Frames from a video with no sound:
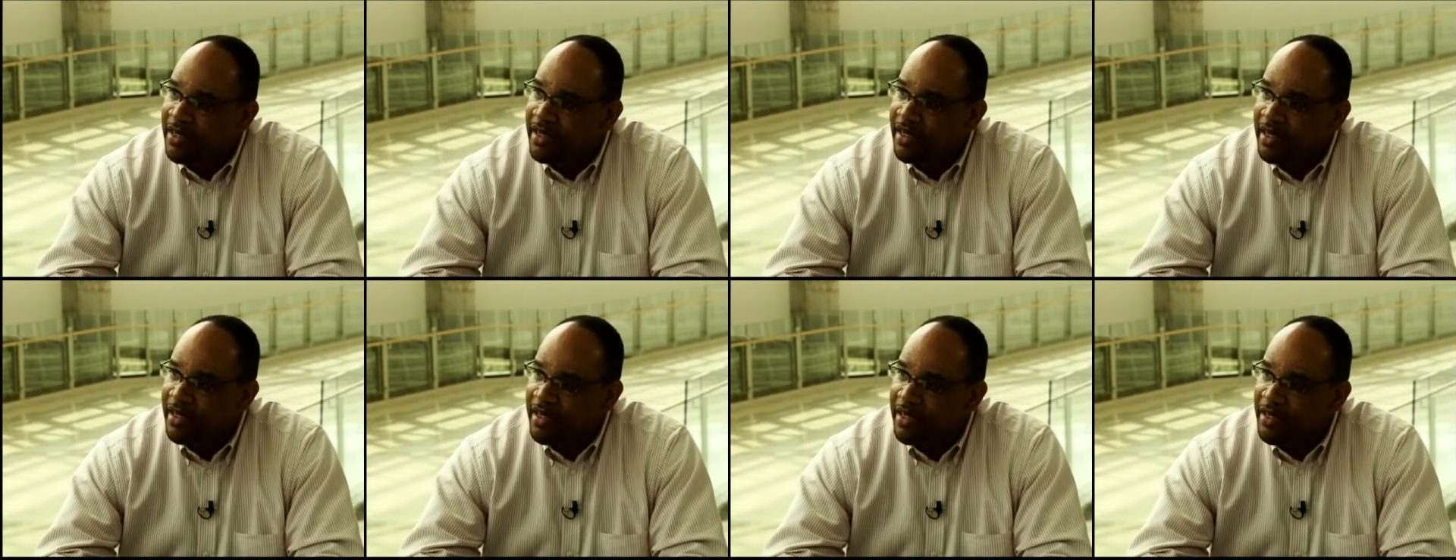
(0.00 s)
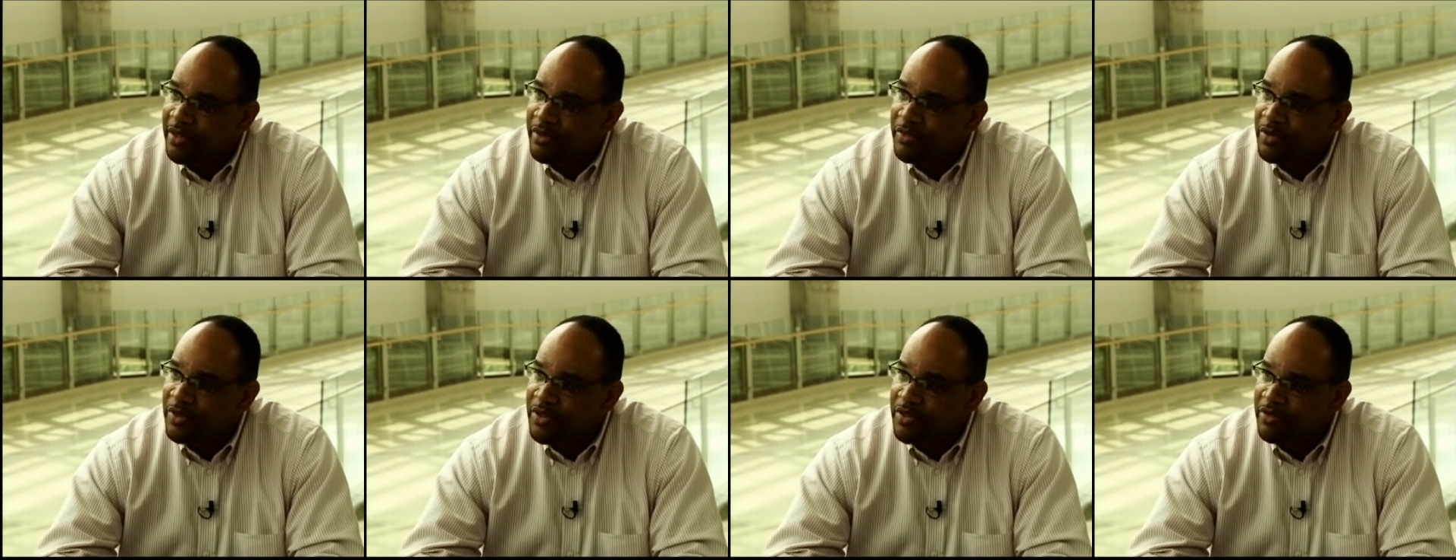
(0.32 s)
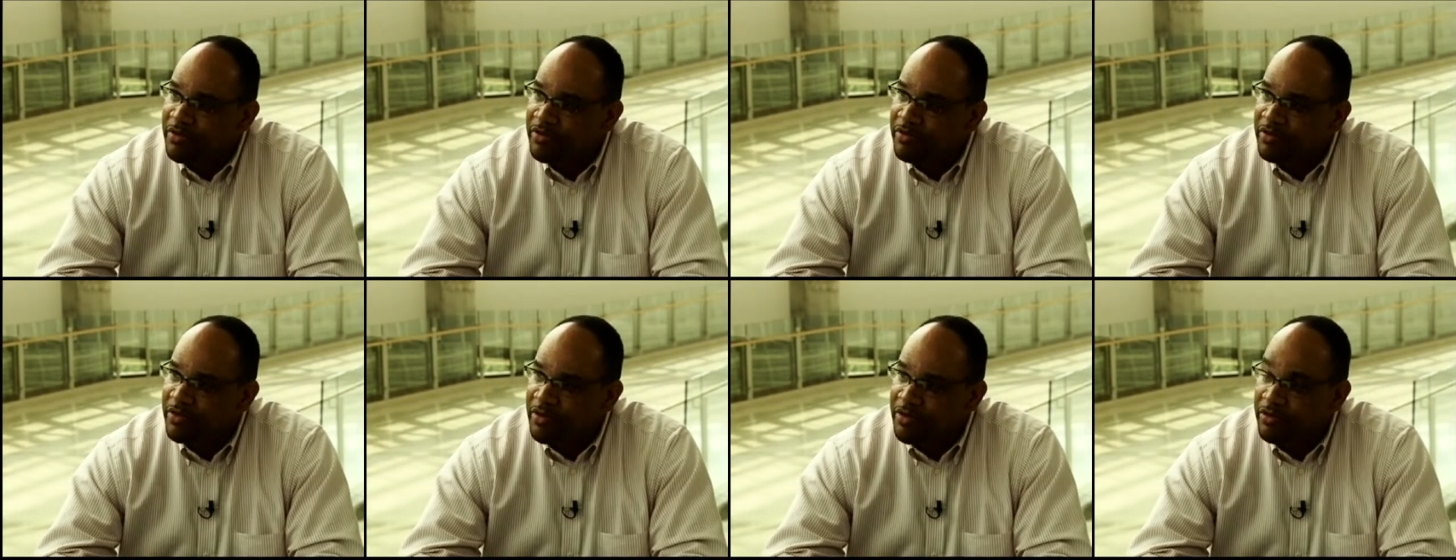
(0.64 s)
it was
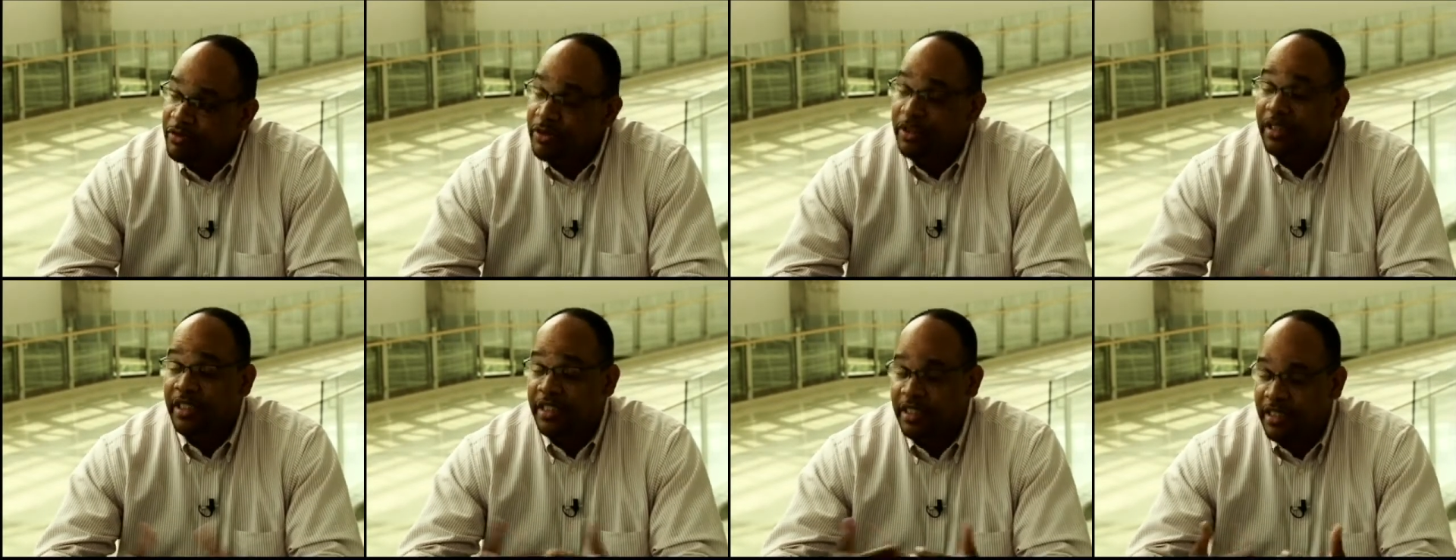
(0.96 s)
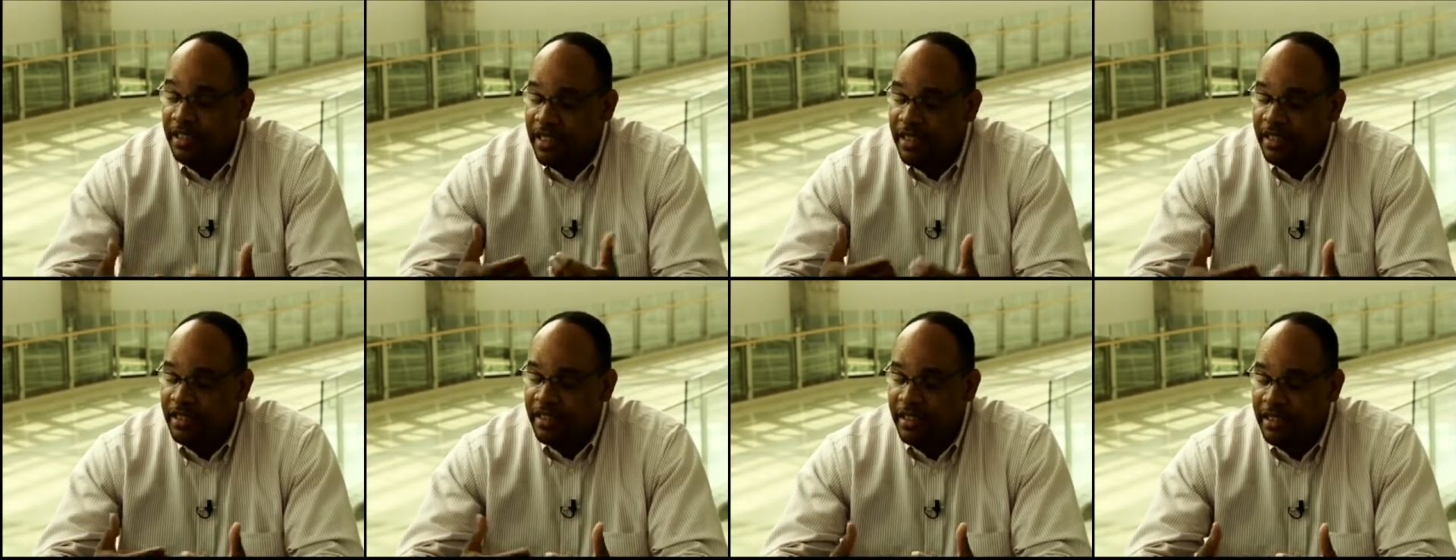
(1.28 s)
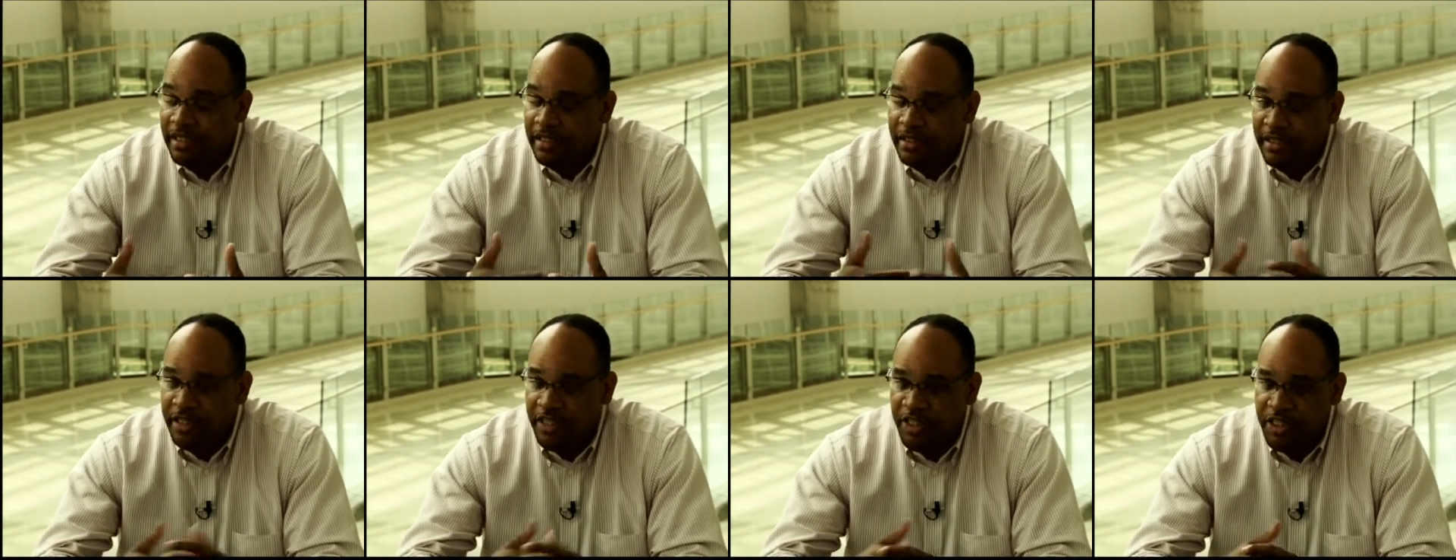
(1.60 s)
really a
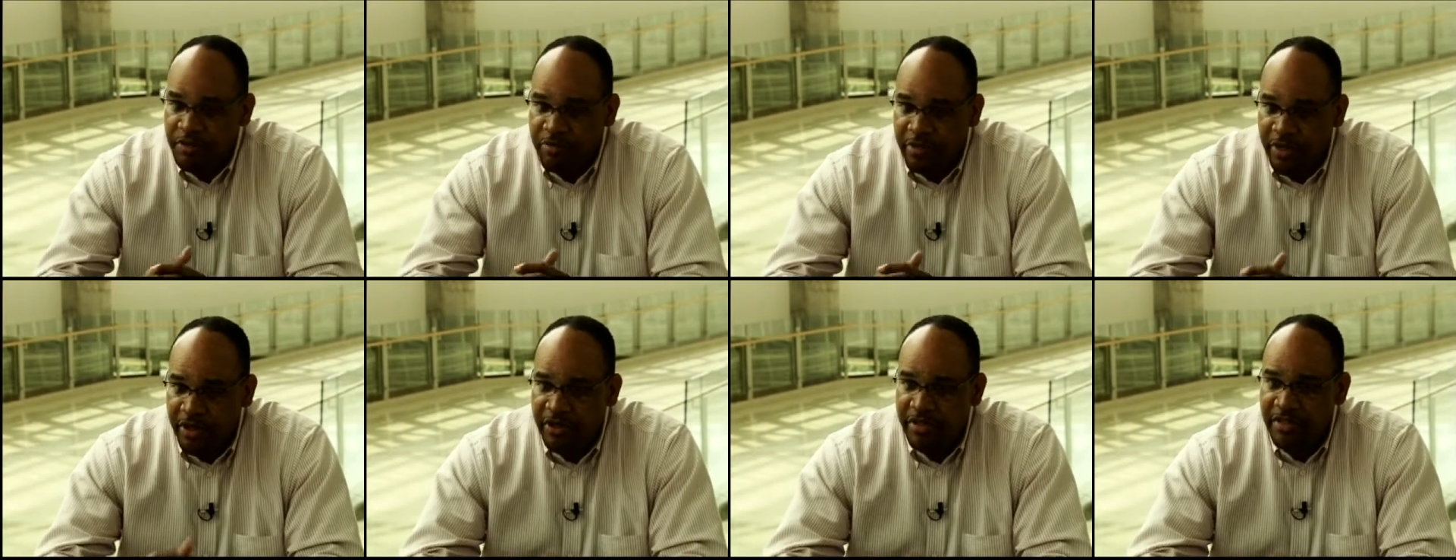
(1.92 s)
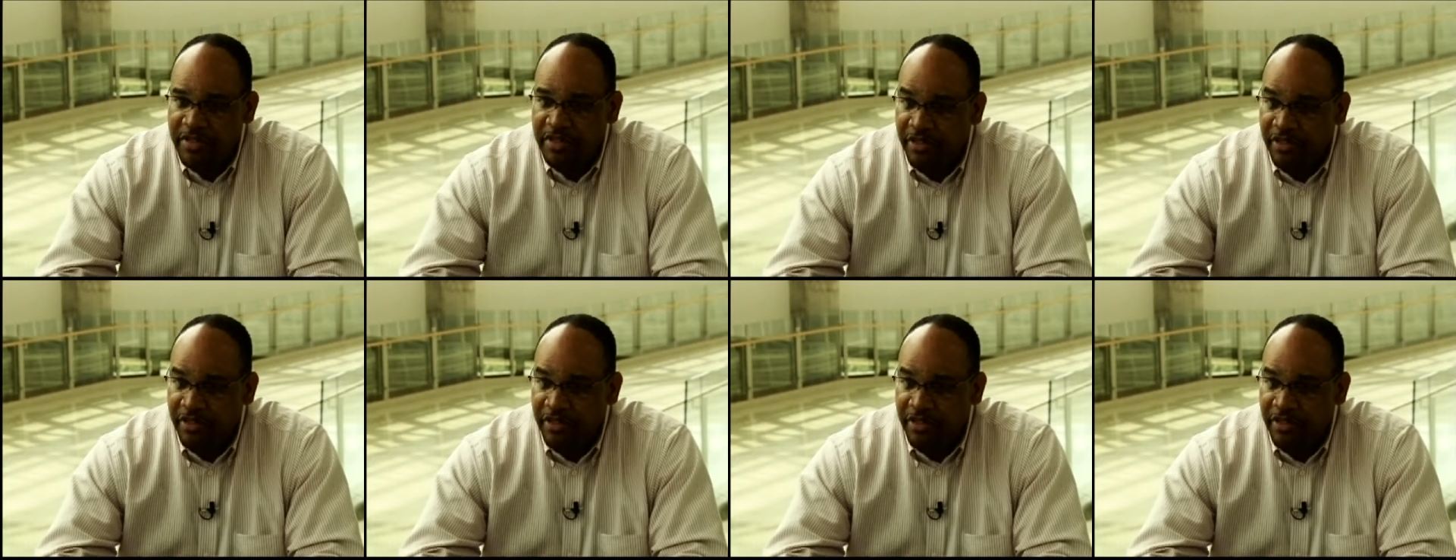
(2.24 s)
good experience